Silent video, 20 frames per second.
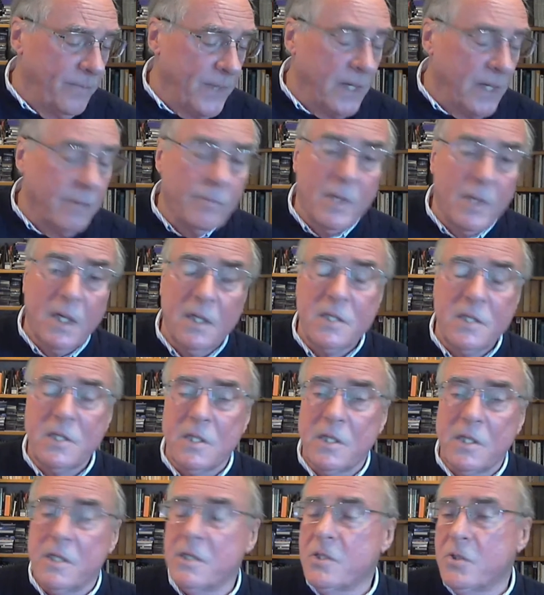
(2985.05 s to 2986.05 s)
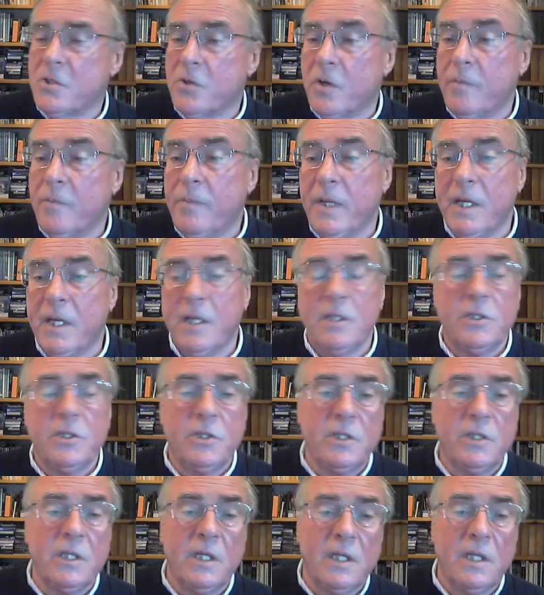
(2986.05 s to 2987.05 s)
a master's or a
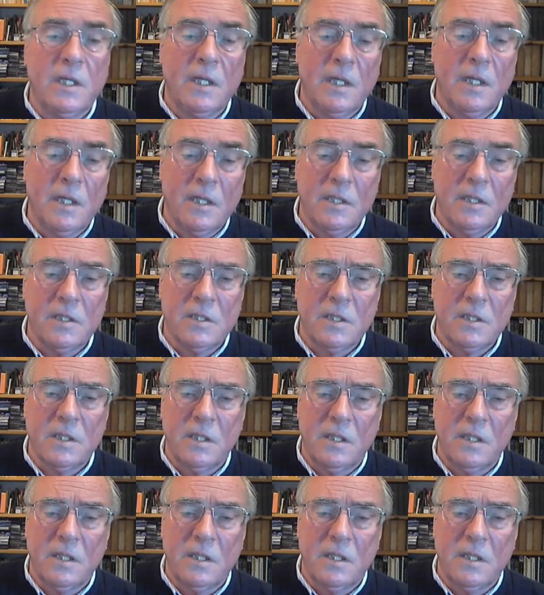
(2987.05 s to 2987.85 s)
phd is